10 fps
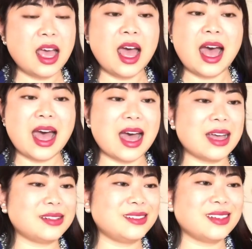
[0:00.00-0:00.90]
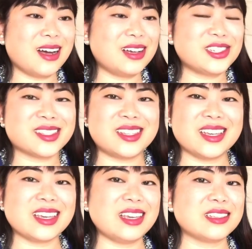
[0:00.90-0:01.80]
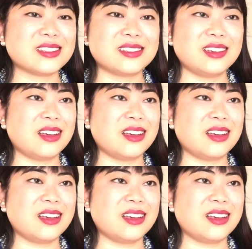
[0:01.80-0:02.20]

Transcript: and I just think it's